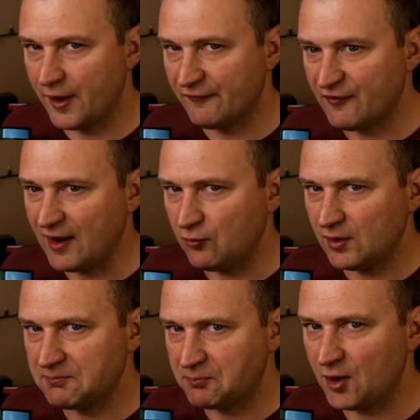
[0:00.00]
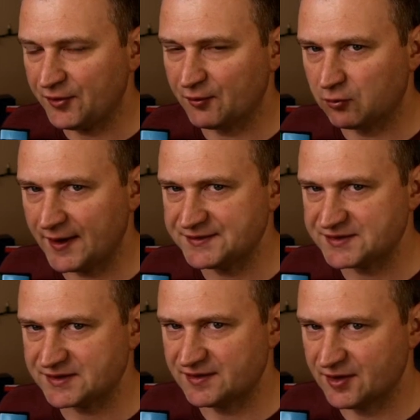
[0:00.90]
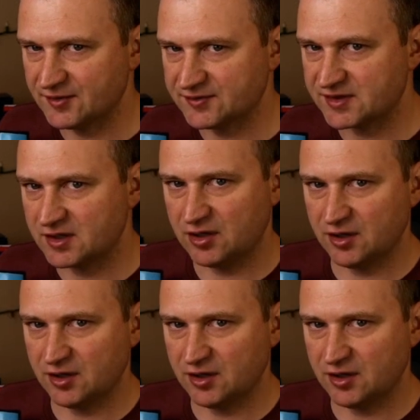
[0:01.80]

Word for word: If I went and bought the rights to those,